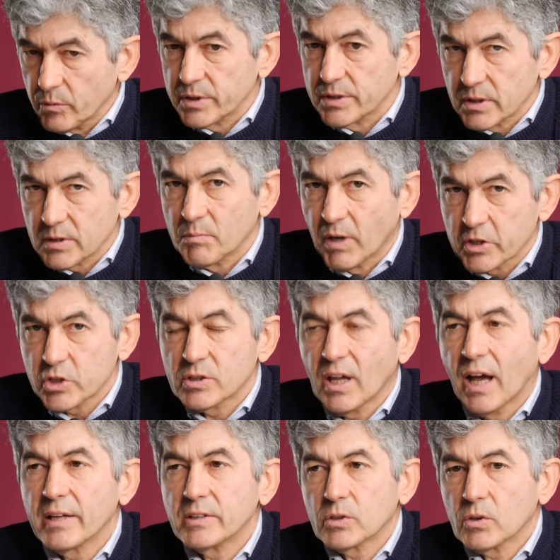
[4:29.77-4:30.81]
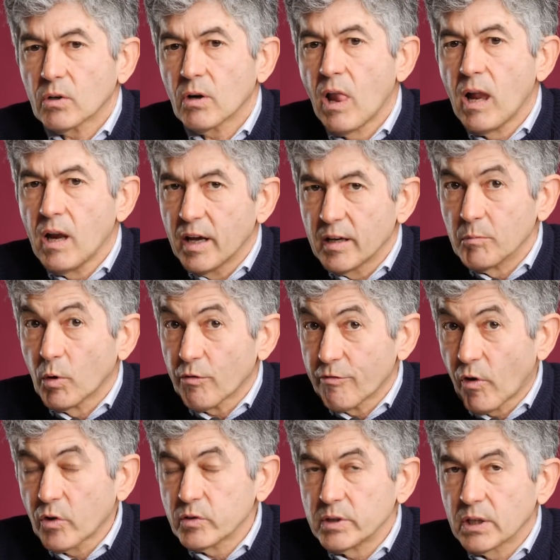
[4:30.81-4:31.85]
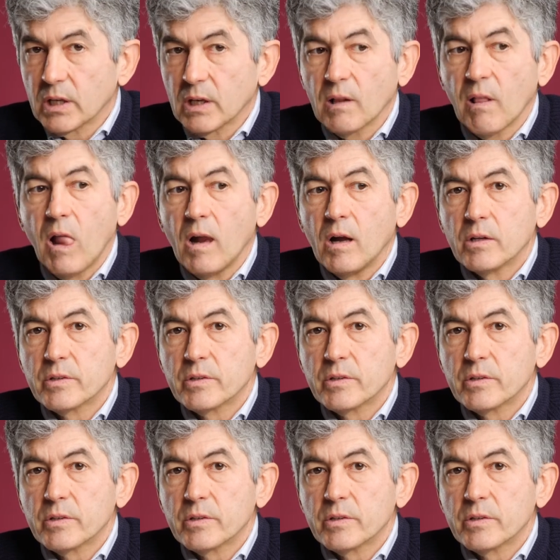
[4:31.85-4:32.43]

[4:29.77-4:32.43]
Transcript: which is much tighter and more vertical.